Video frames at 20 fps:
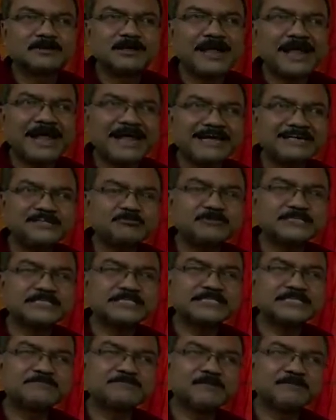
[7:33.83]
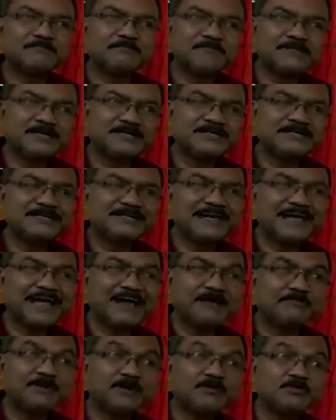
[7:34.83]
and was remembering
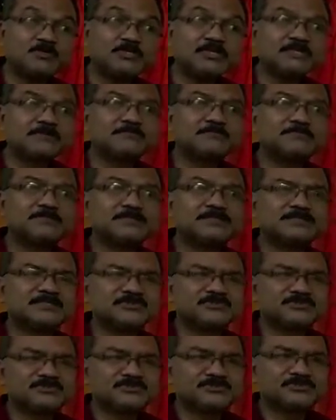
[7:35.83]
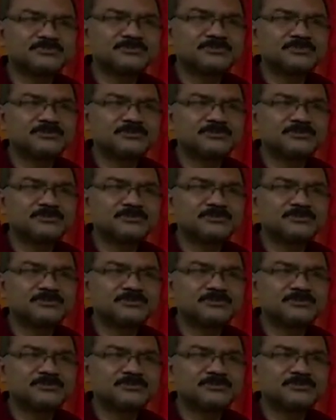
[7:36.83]
about her past,